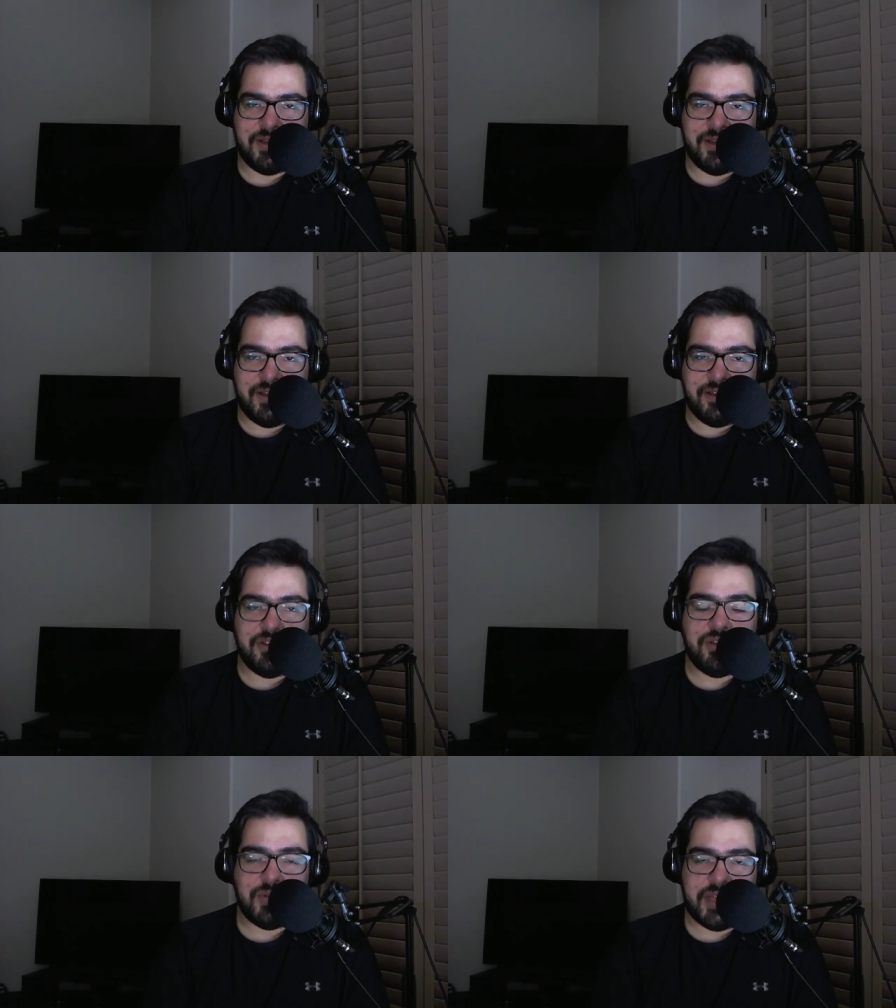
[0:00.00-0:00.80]
Do
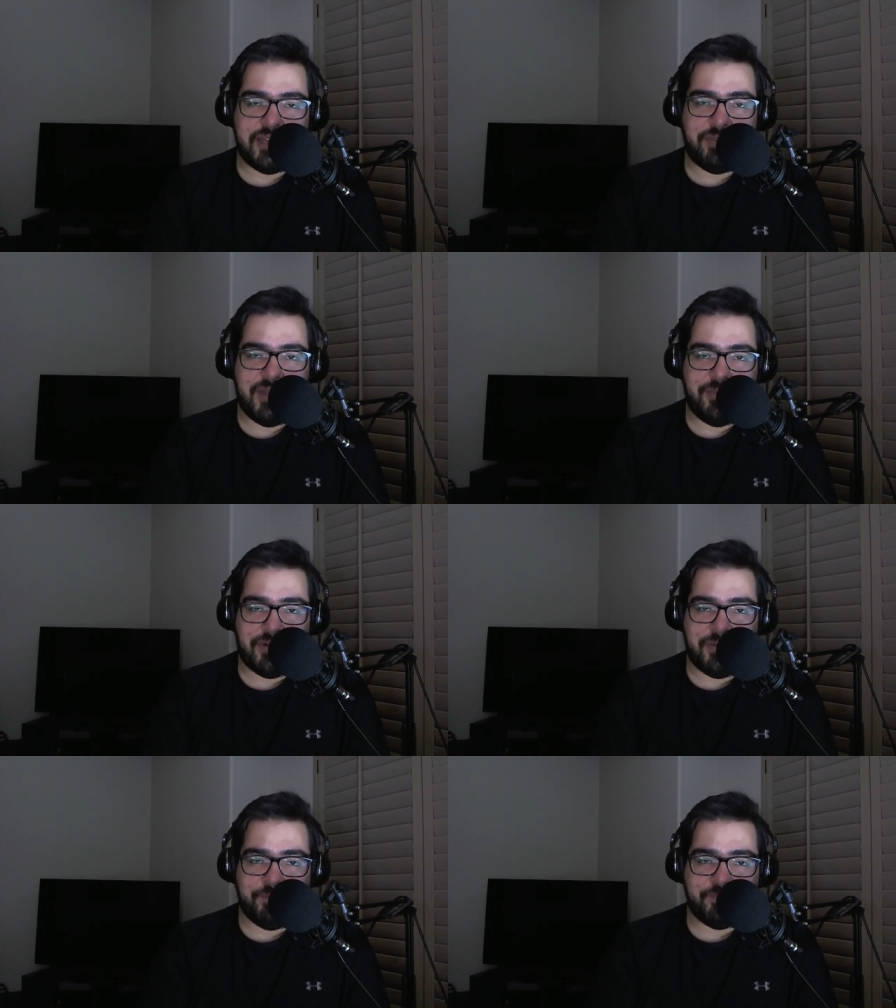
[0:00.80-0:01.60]
you like people?
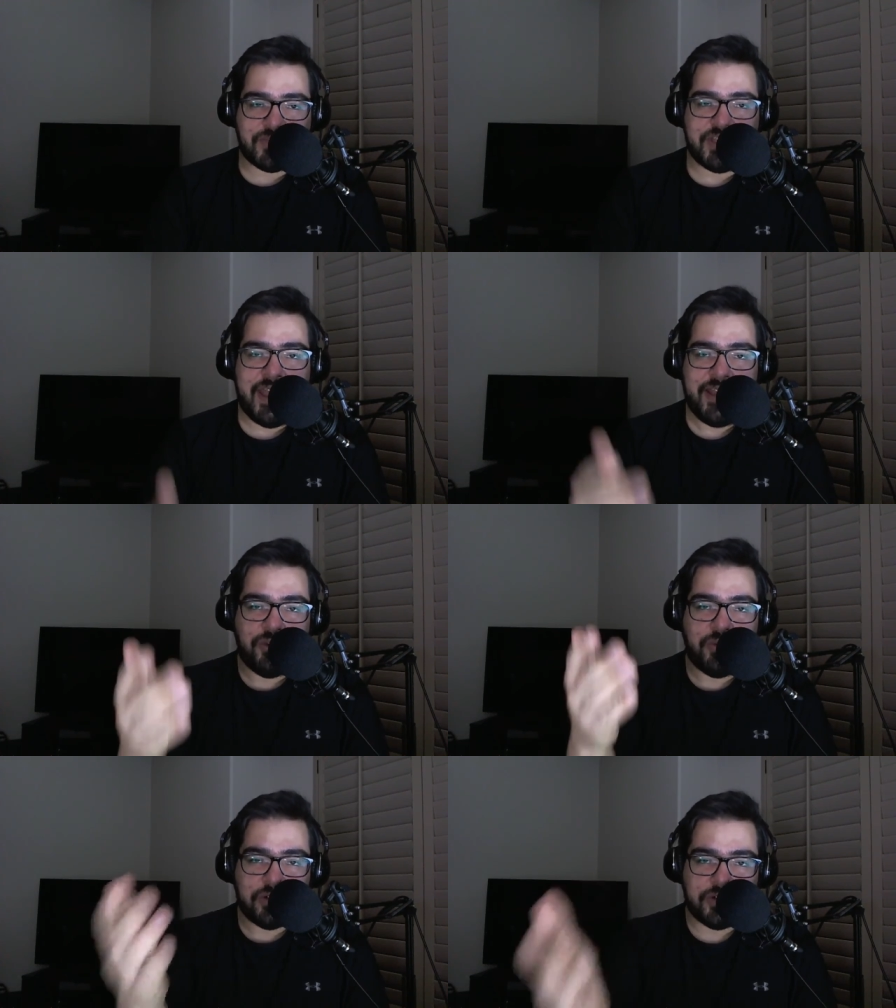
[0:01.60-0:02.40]
Can you
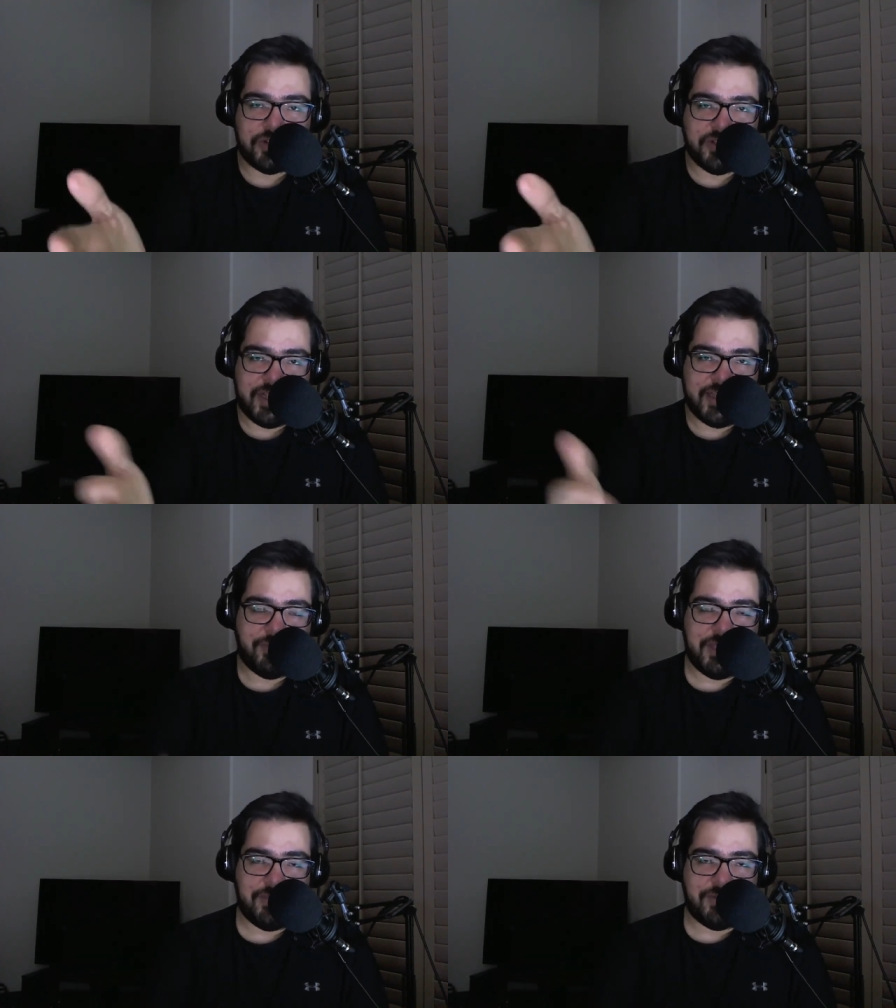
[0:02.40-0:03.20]
learn to like
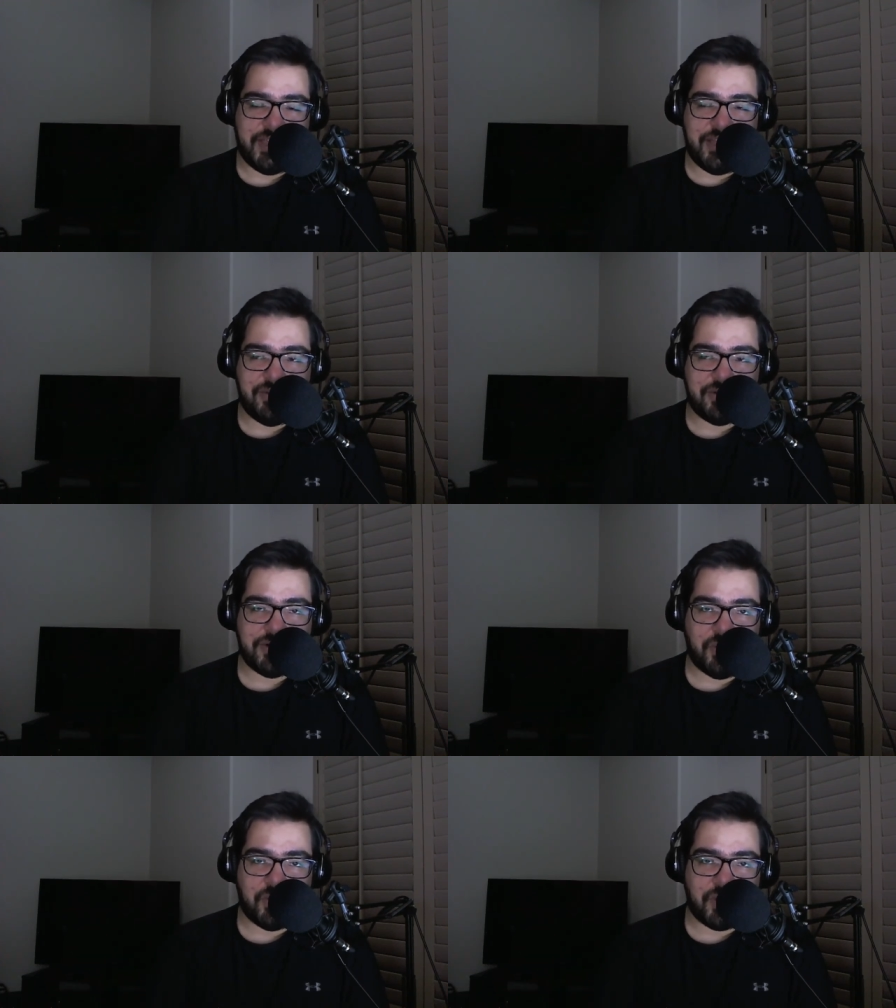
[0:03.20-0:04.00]
people? Can you learn to
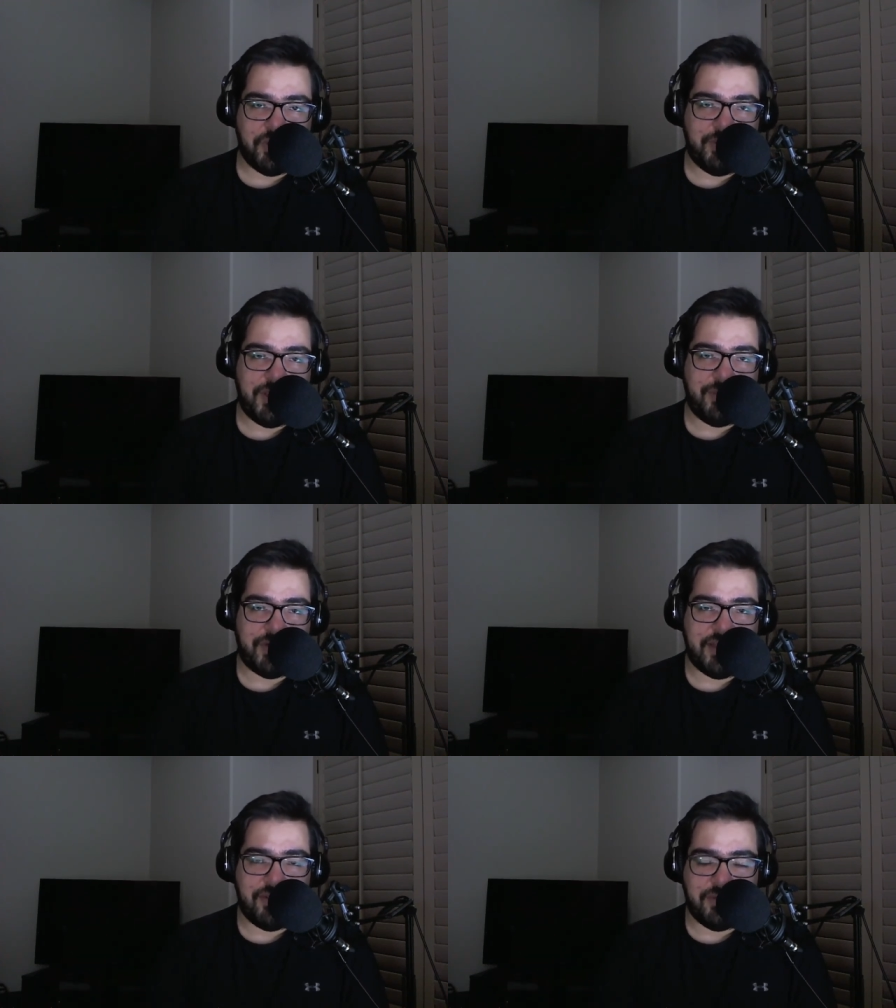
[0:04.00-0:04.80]
work with people?
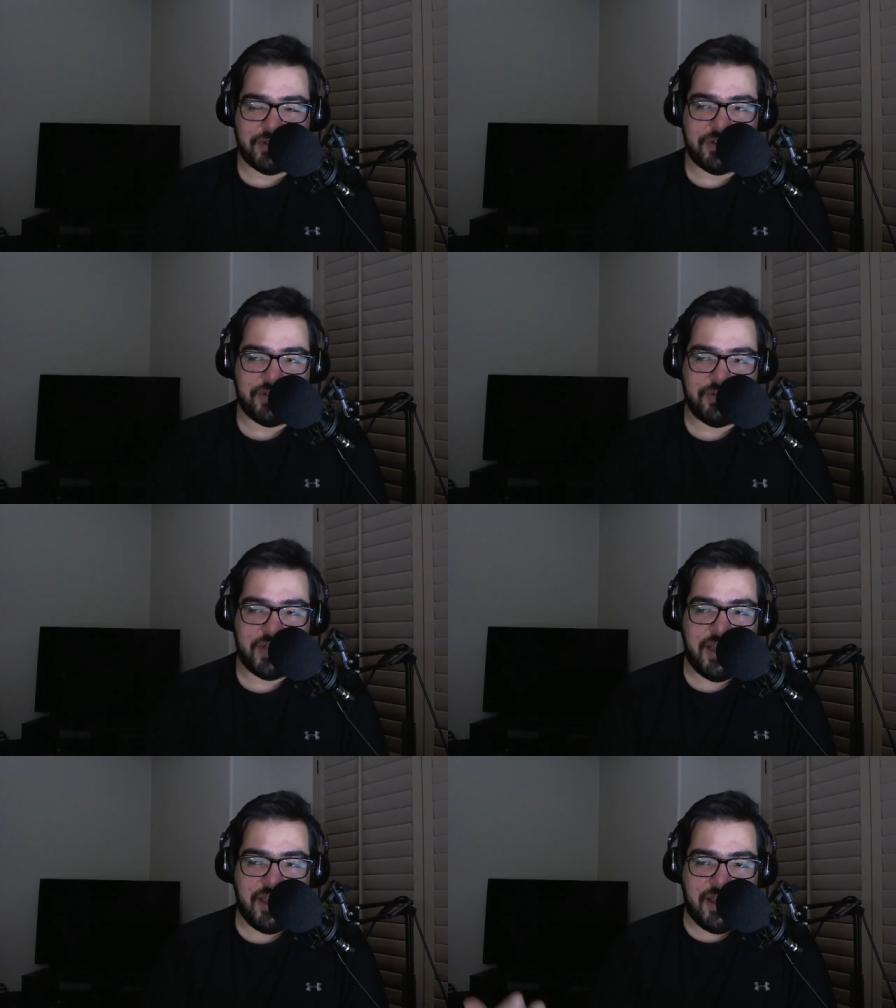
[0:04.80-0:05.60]
Can you learn to,
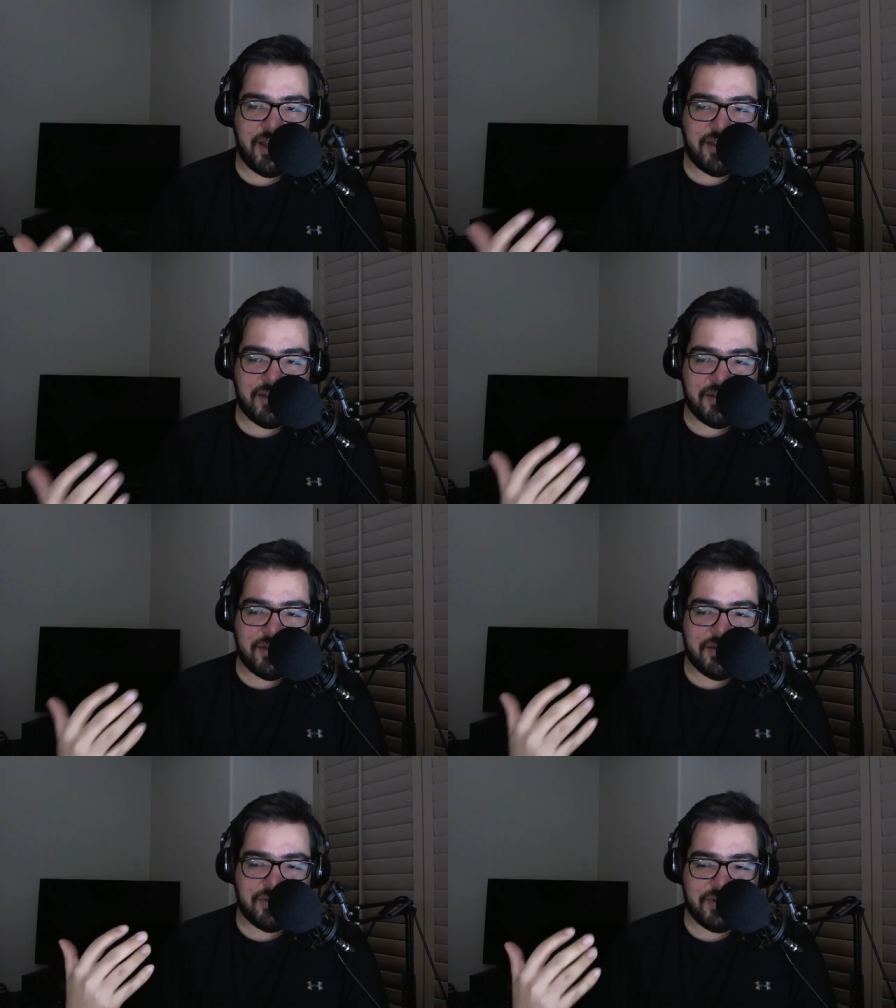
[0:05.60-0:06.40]

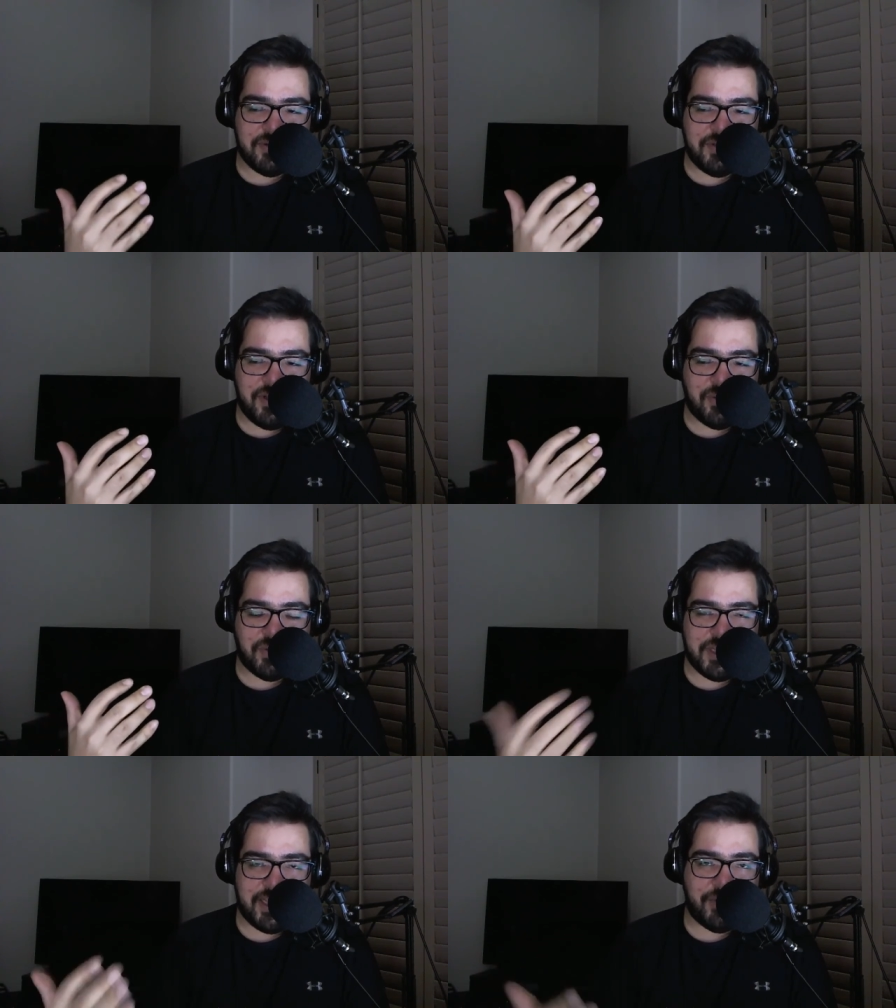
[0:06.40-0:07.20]
you know,
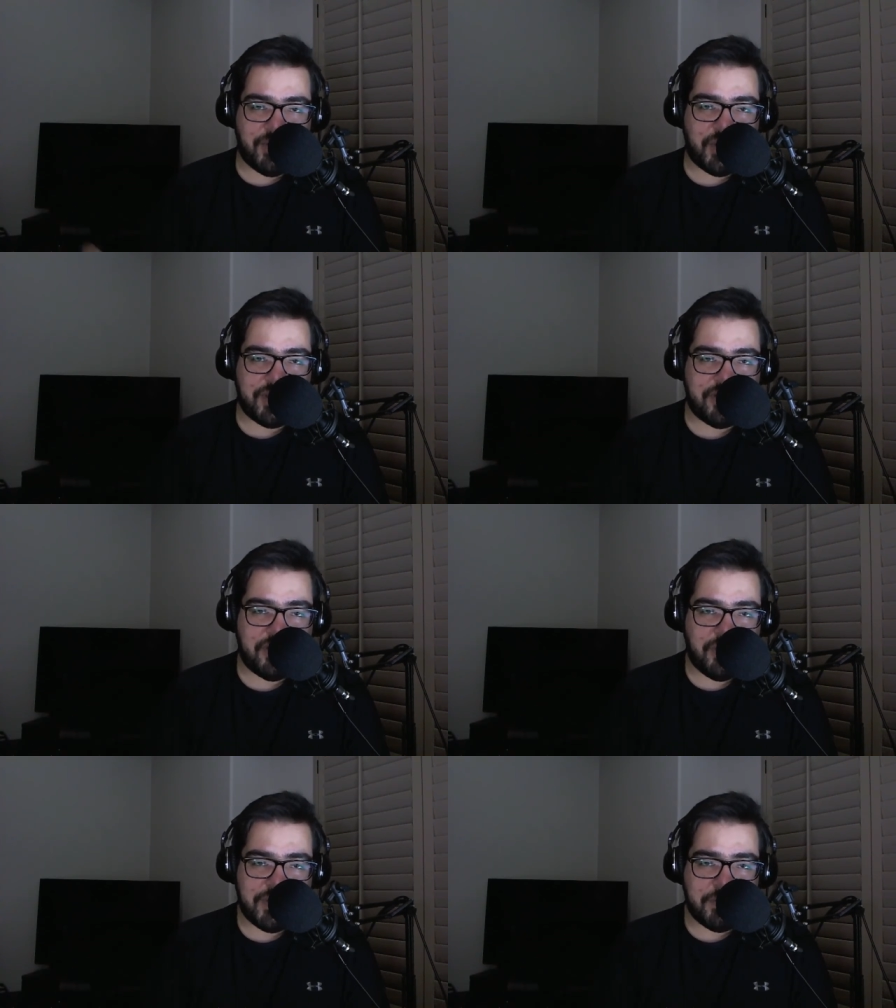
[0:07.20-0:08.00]
relate with what they're
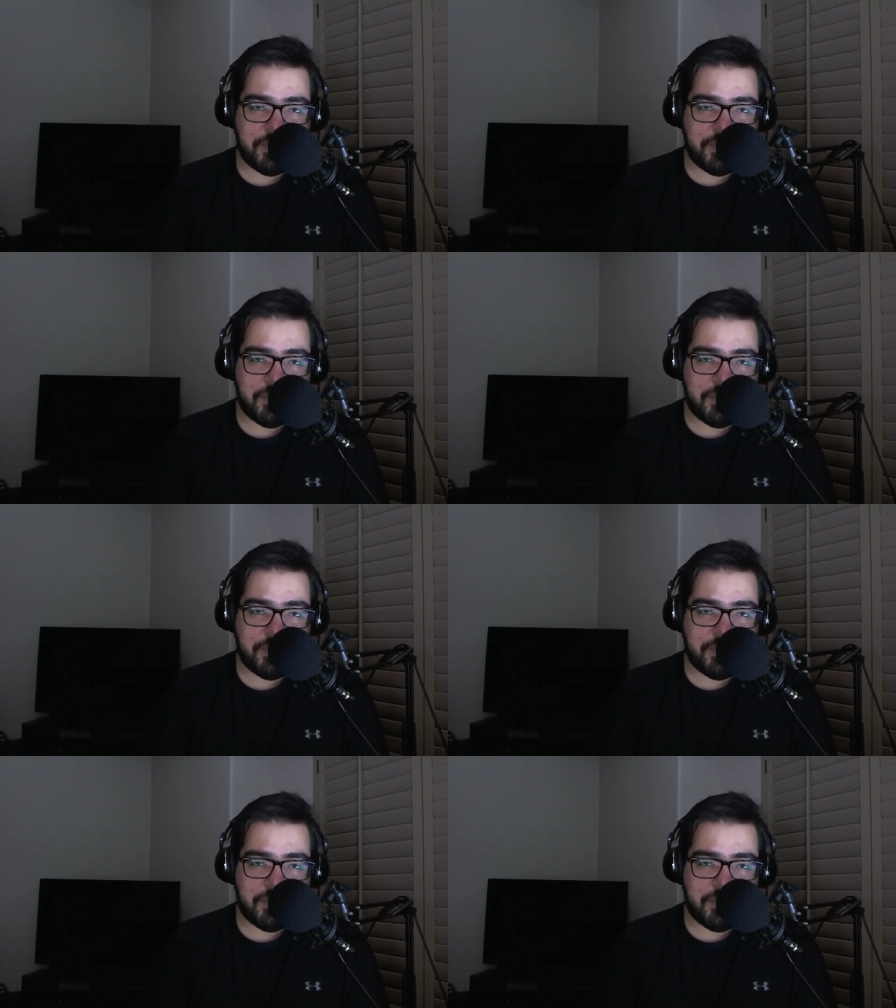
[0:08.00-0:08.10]
doing?